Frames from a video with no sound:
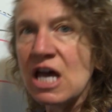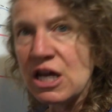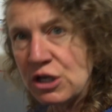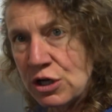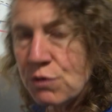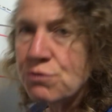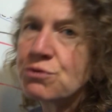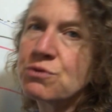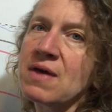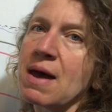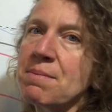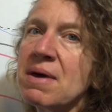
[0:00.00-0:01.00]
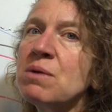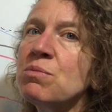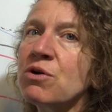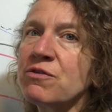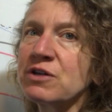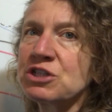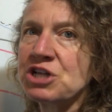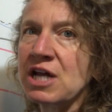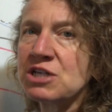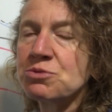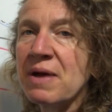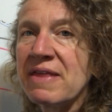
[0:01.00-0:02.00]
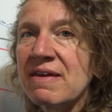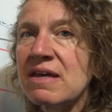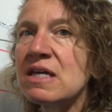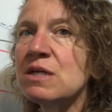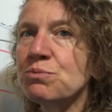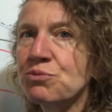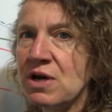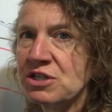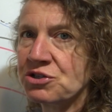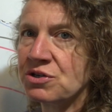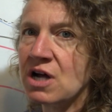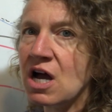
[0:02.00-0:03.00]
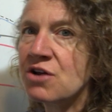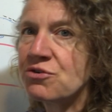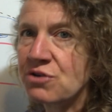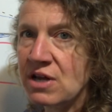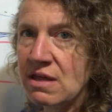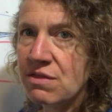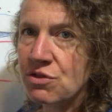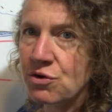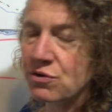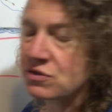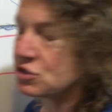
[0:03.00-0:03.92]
and go through that metamorphic change by the heat and pressure underneath the Earth's